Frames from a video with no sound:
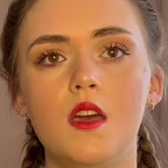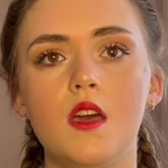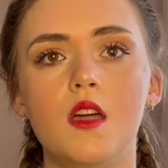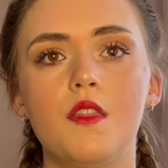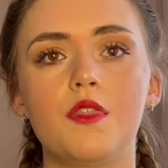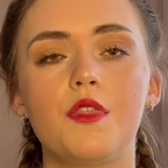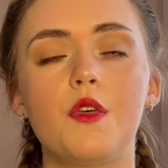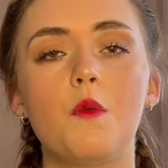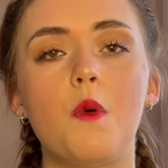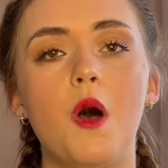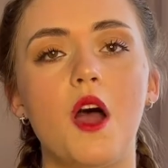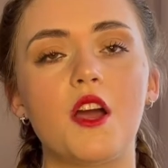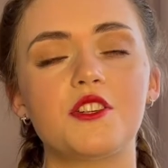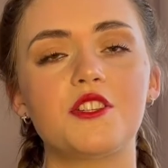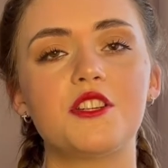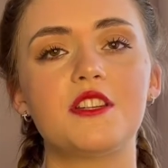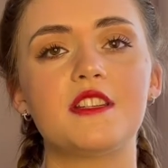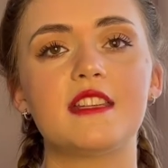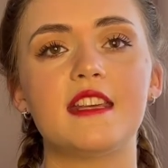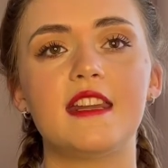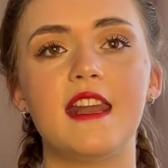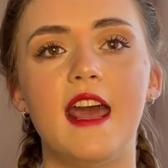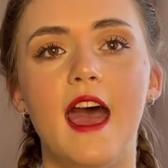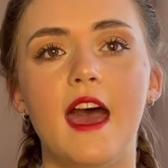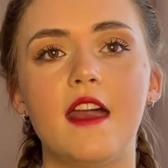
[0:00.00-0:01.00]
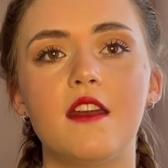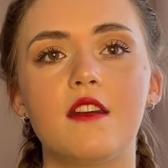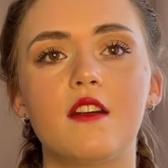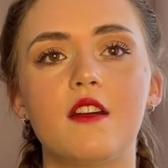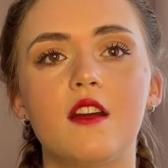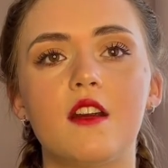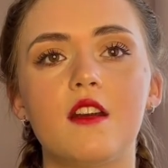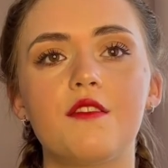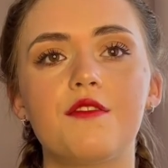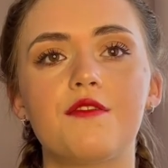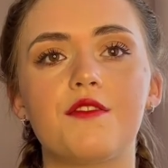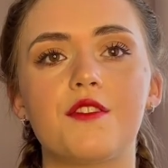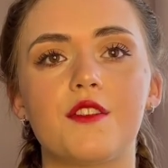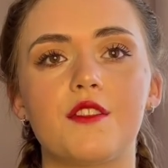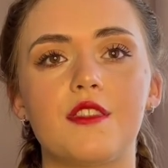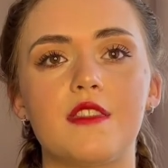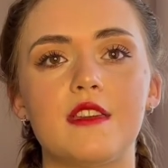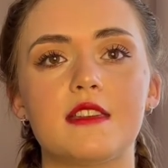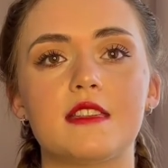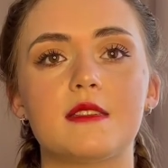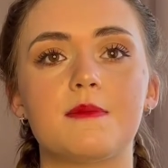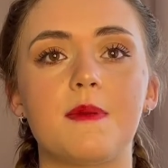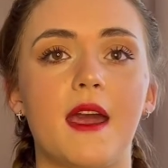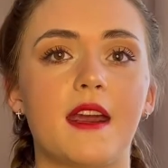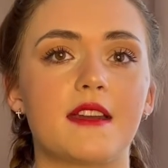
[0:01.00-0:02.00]
The Washington editor for The
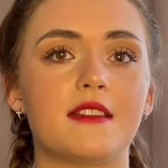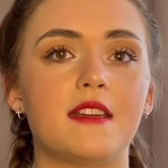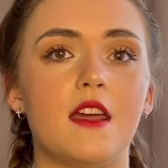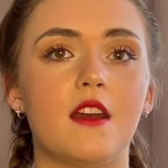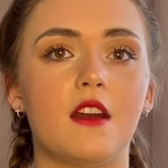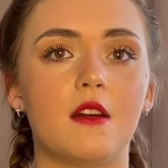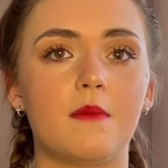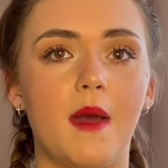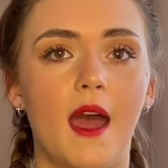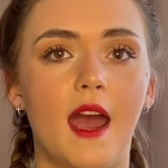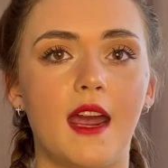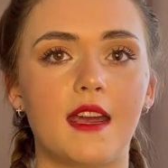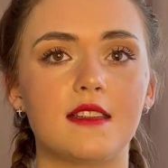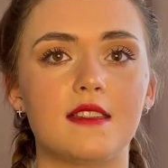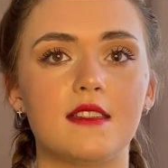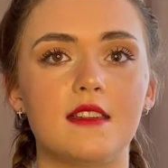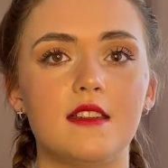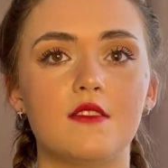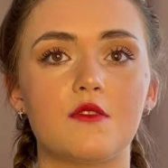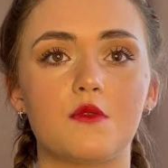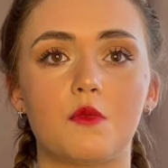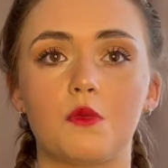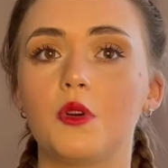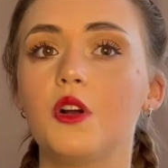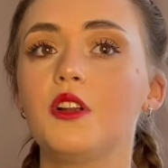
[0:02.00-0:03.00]
Spectator magazine's World